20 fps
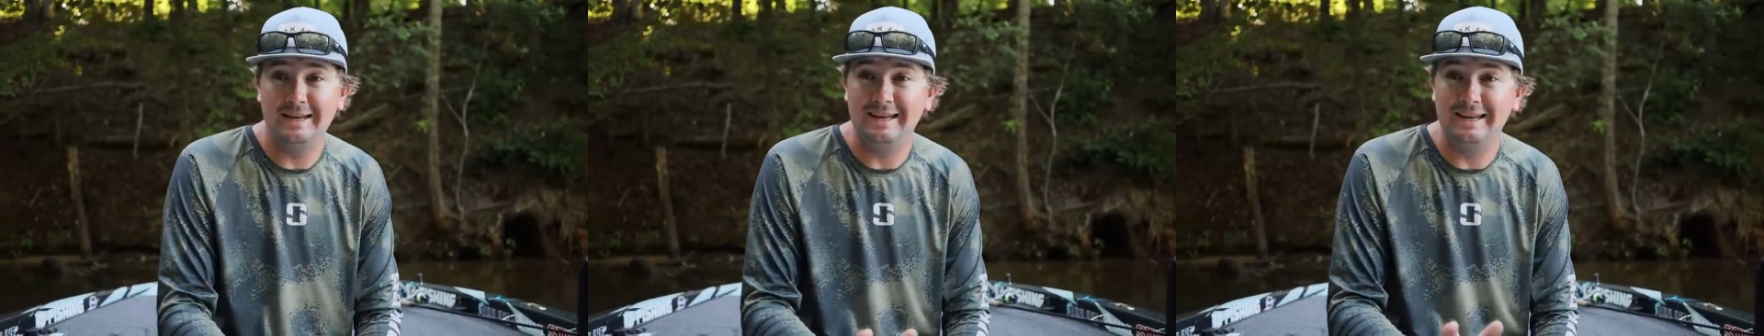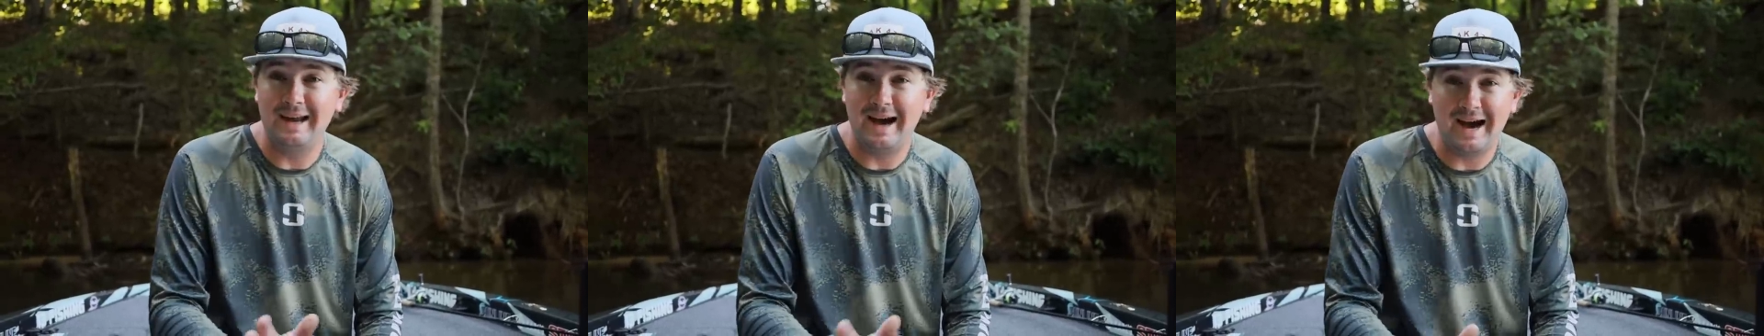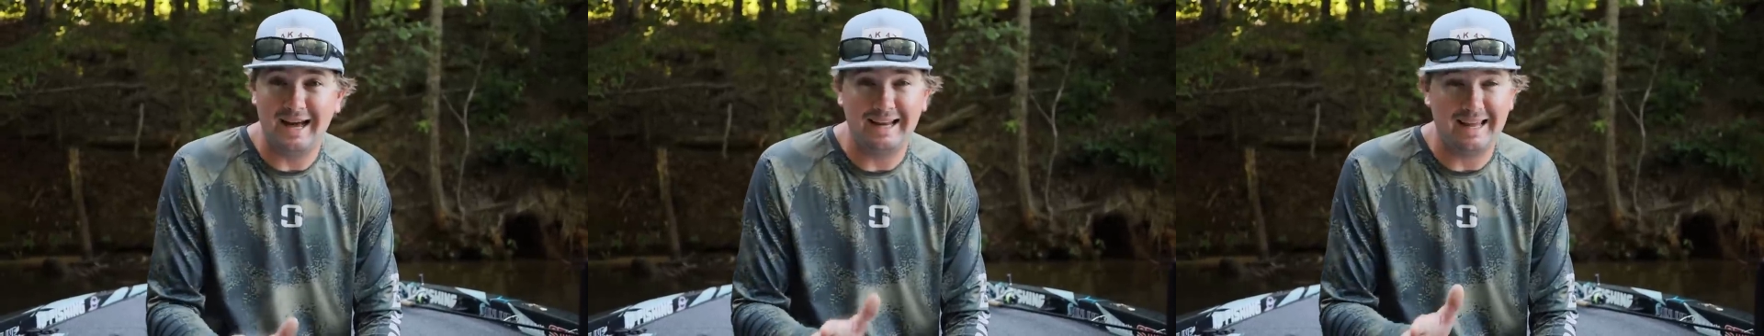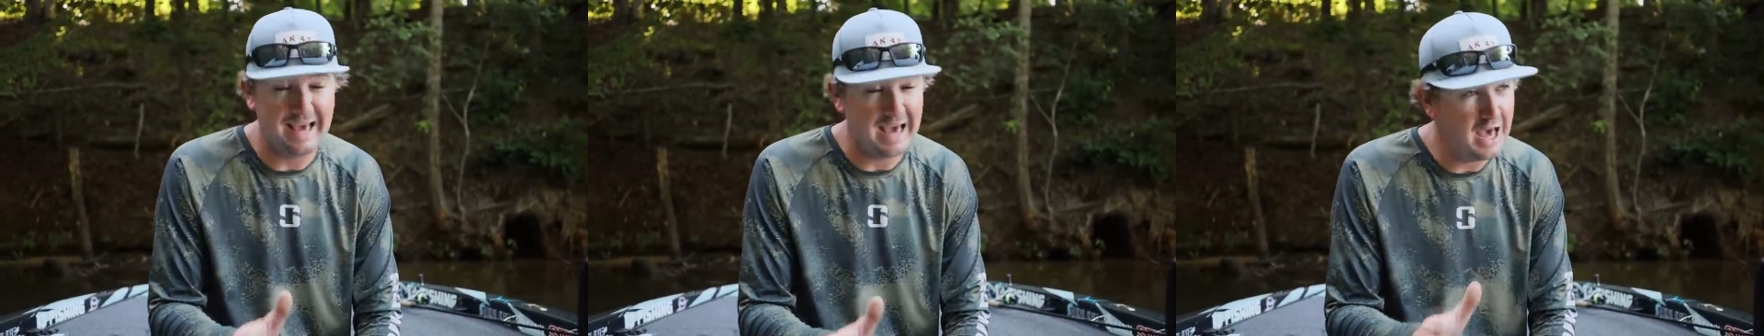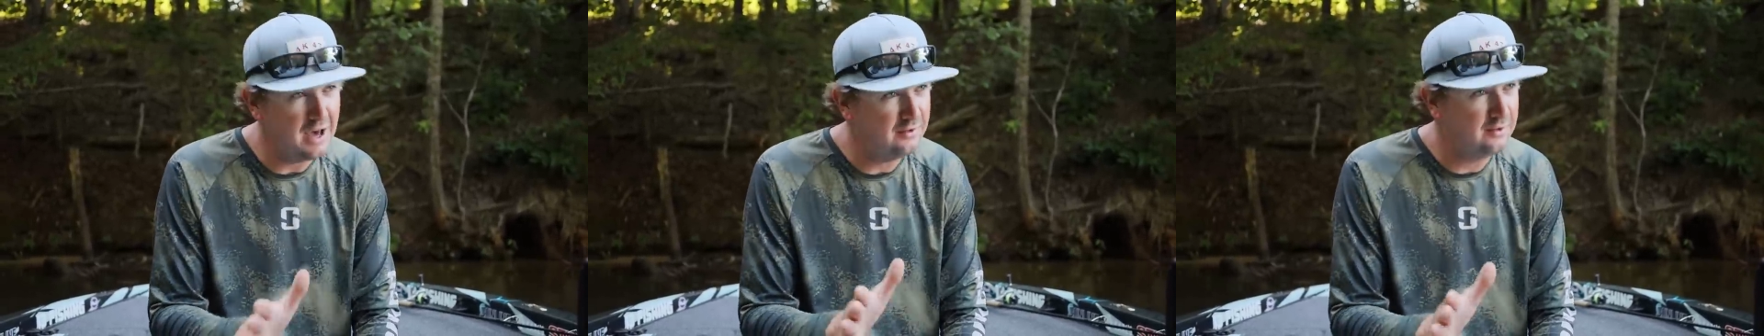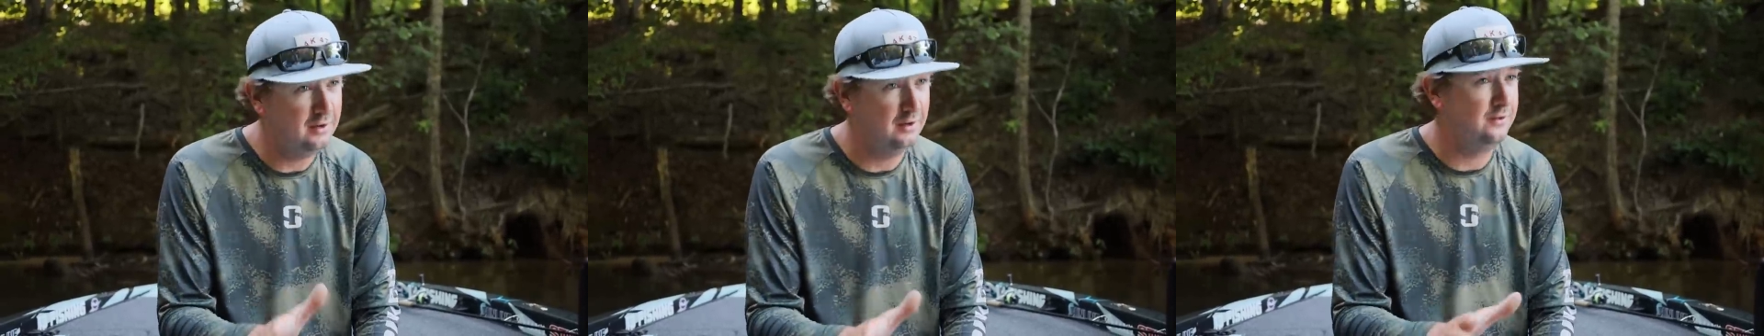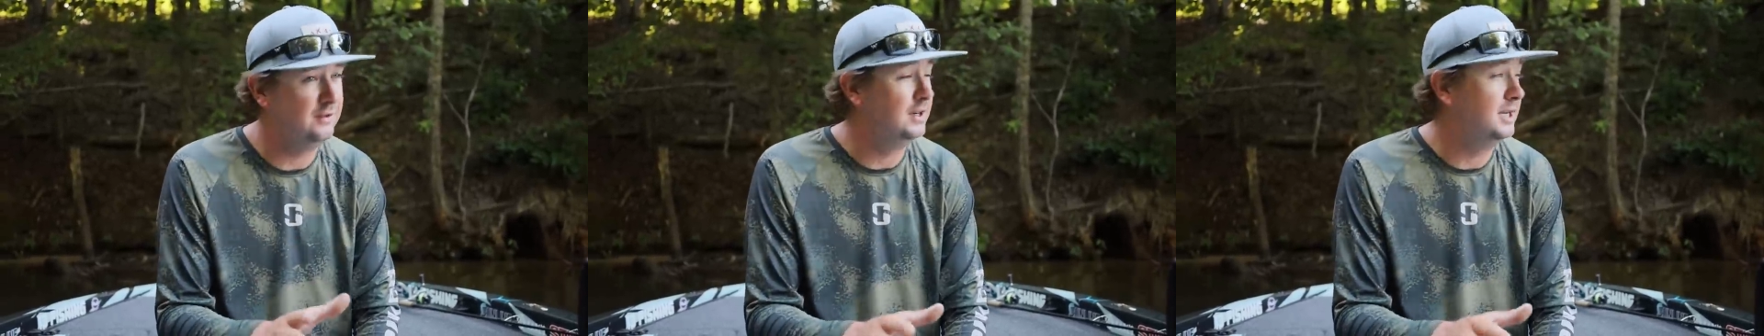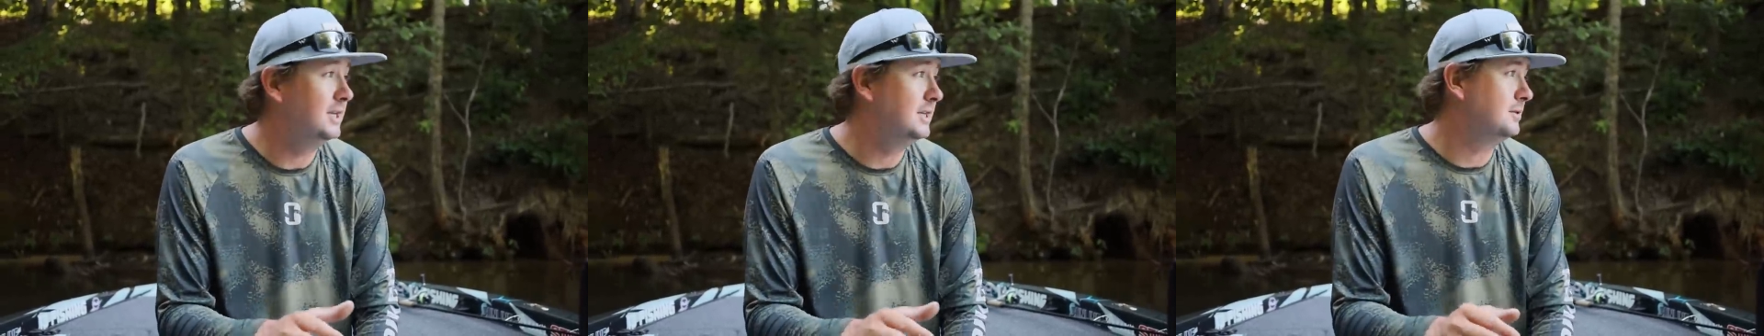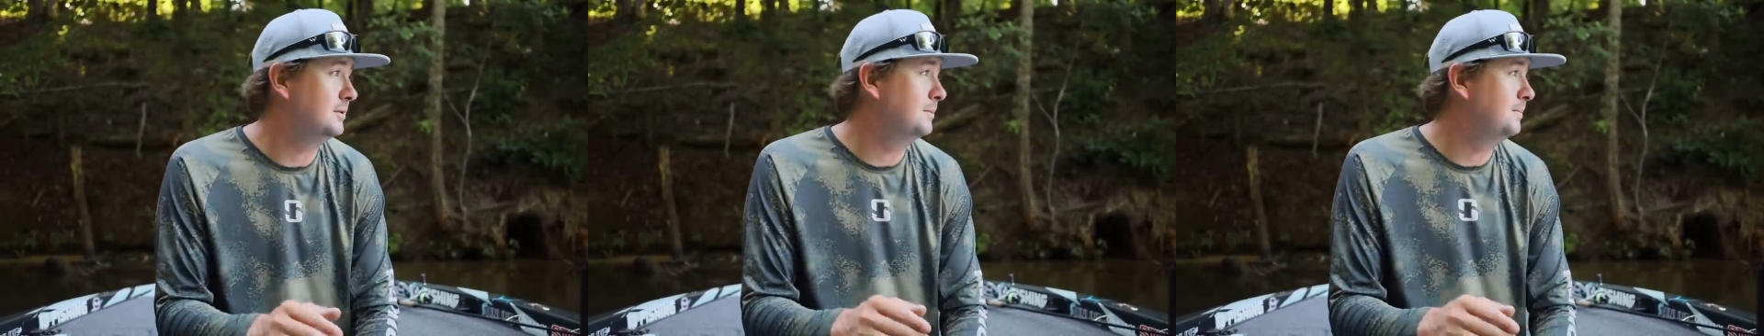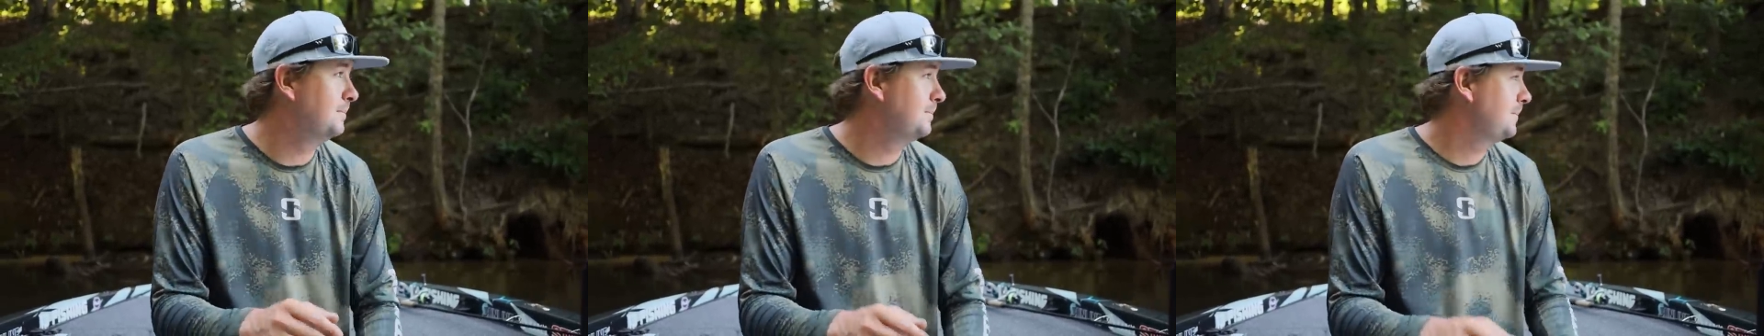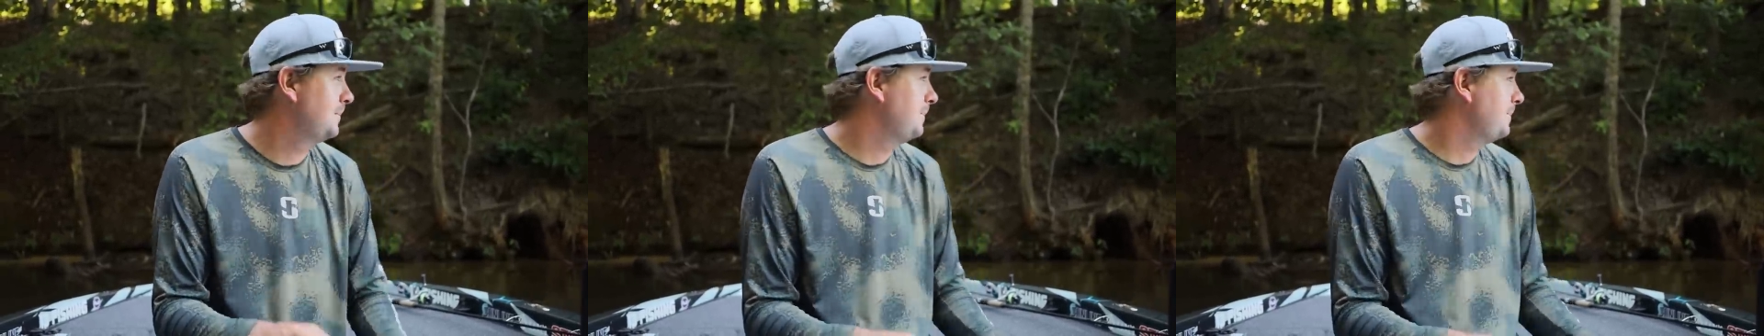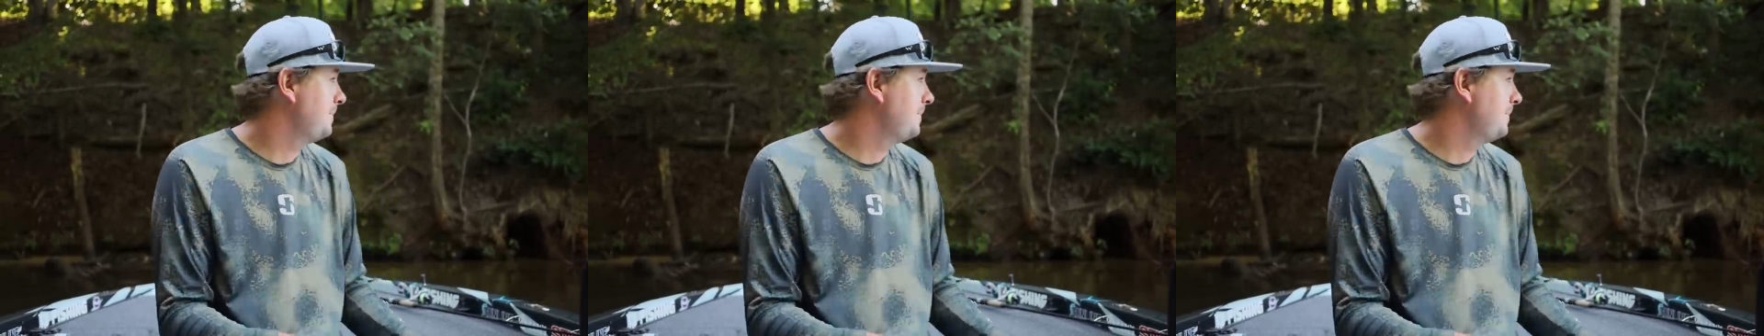not have to finesse them.